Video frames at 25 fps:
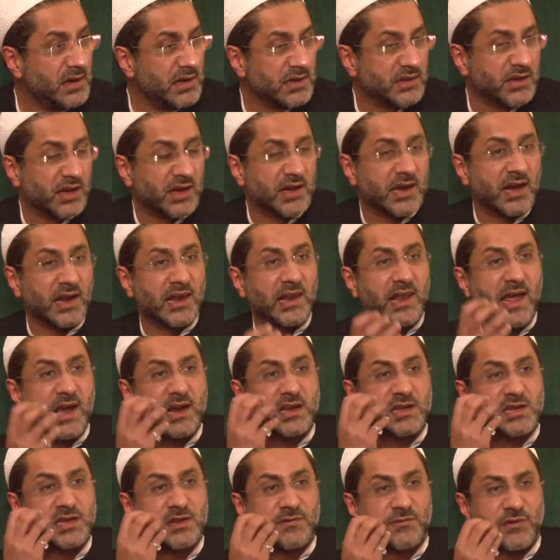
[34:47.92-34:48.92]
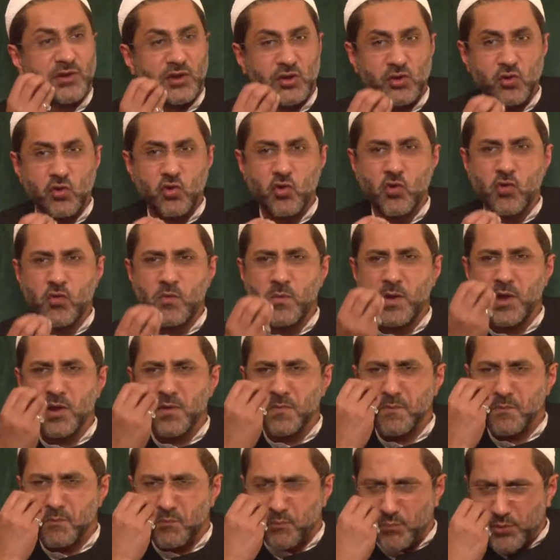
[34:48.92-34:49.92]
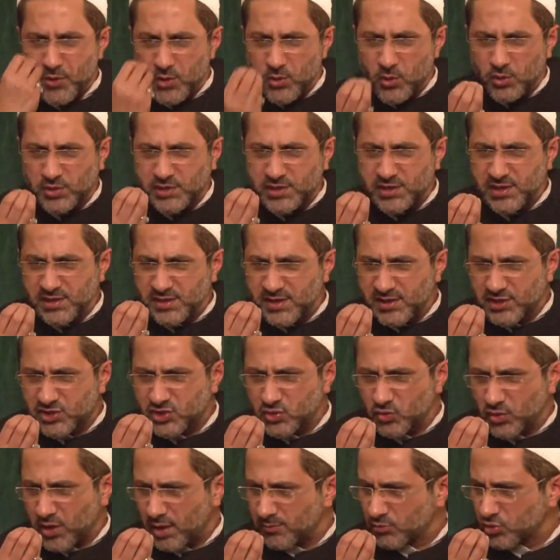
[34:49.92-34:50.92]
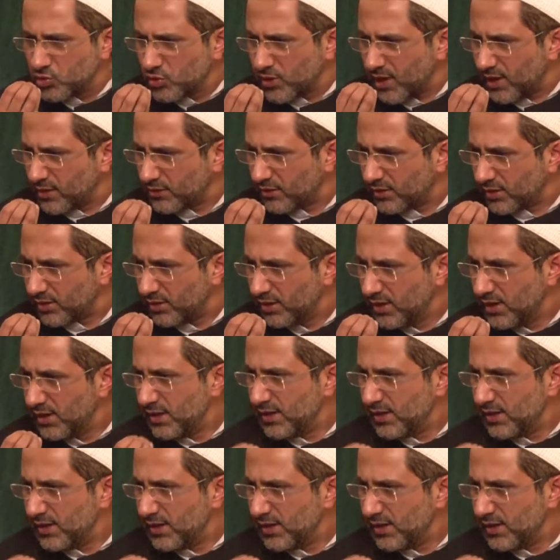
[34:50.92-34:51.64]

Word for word: The collective human beauty needs to come together